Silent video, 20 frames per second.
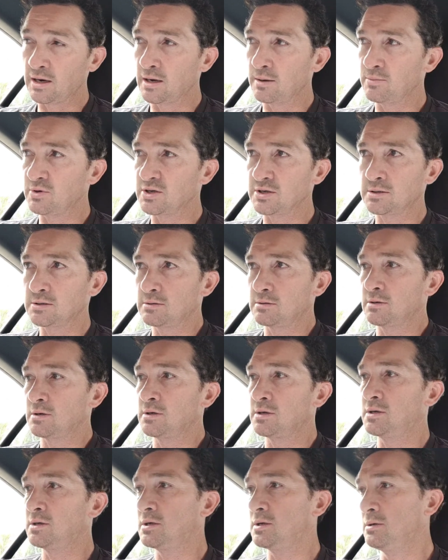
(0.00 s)
I'm just,
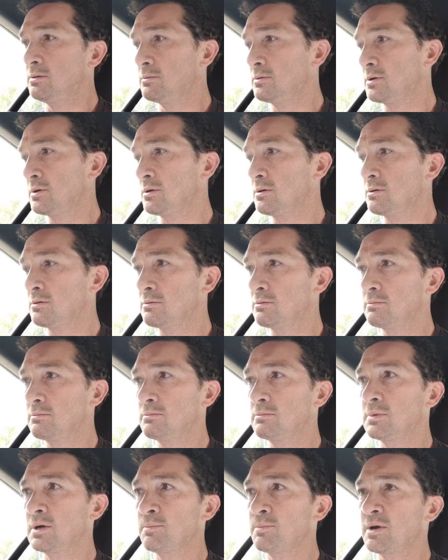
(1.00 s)

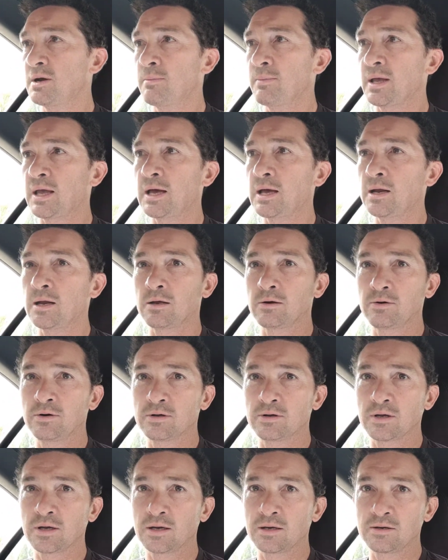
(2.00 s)
I'm not a mechanic or
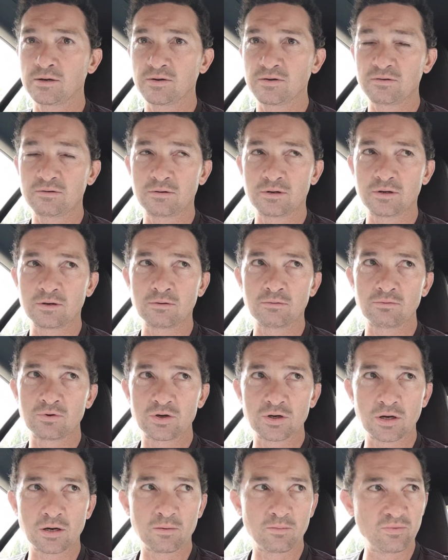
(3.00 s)
nothing. I just do
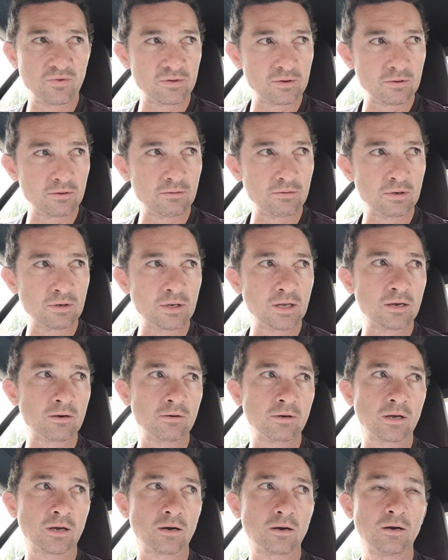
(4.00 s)
jobs and here
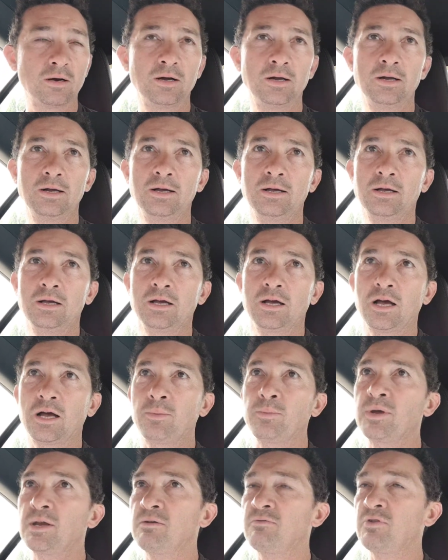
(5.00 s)
and there. I
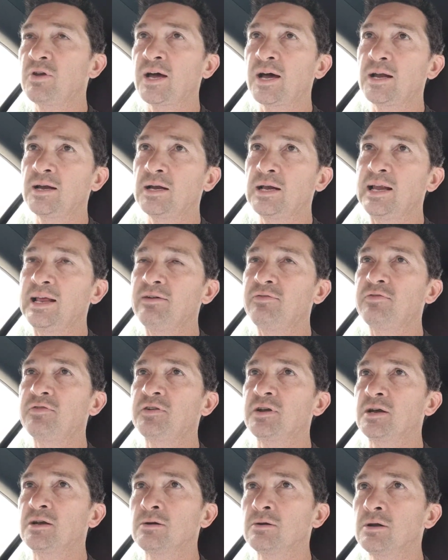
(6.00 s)
mean, if you had a lift,
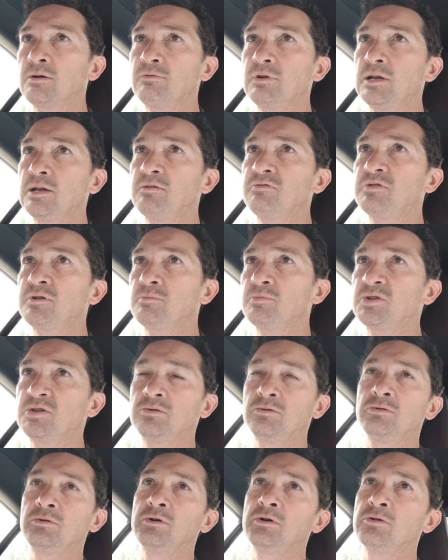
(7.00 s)
I don't have a lift. I'm
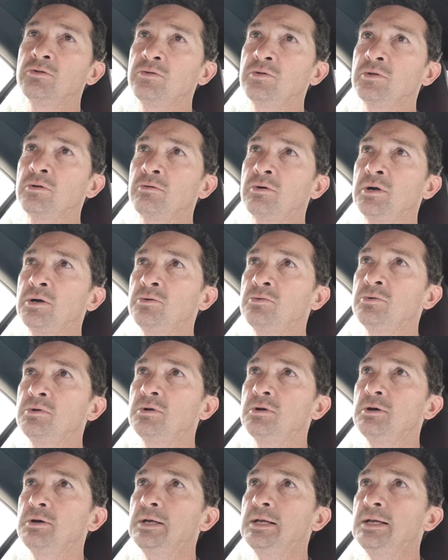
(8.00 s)
doing it on the ground.
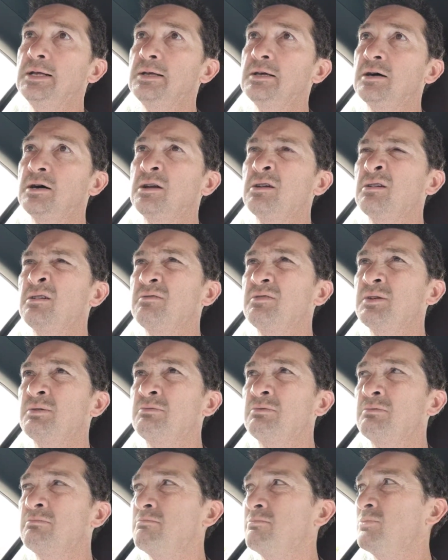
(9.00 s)
I don't have the
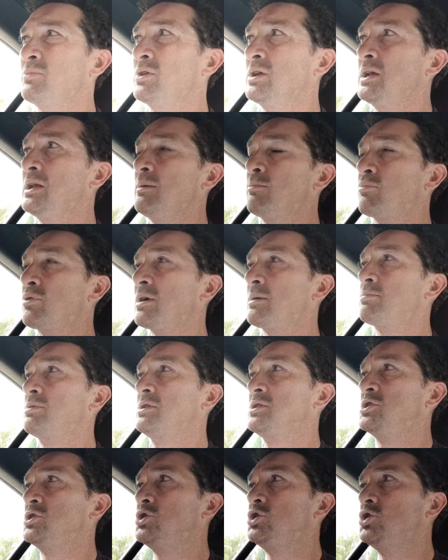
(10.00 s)
really
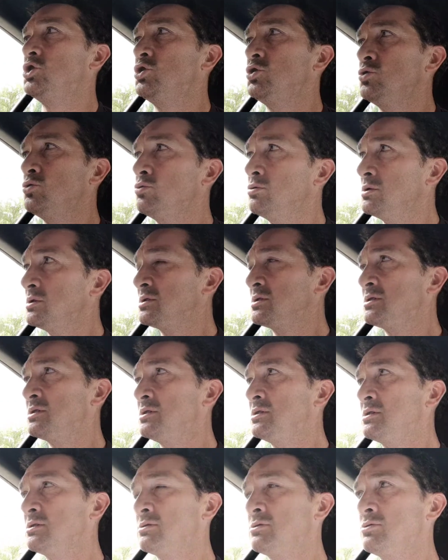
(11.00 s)
proper tools to
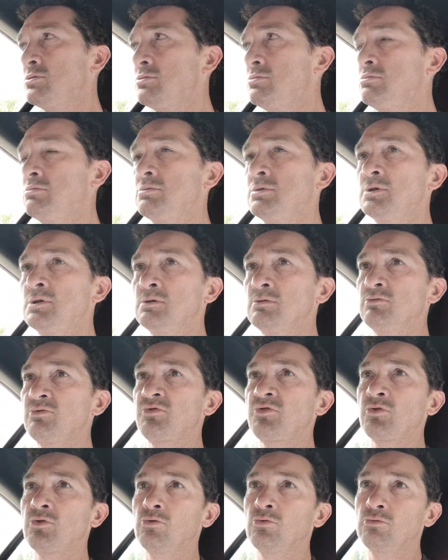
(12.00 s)
do,
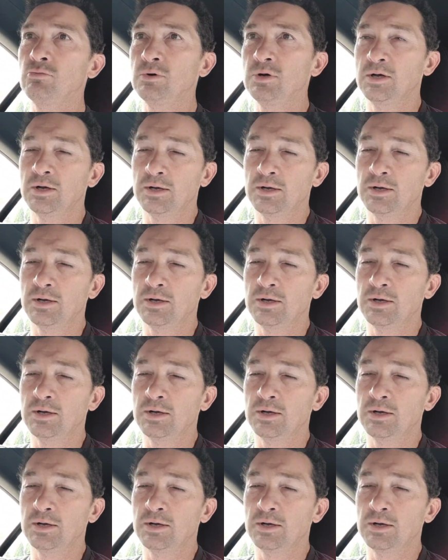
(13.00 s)
So